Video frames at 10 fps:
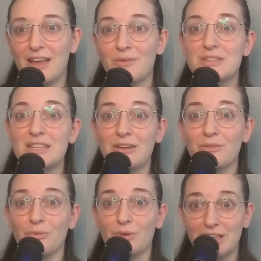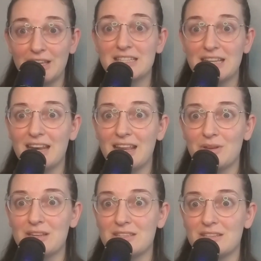It was like really exciting
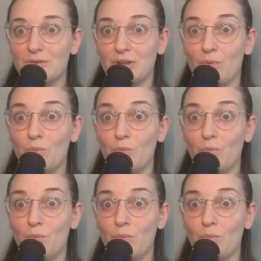because you're like,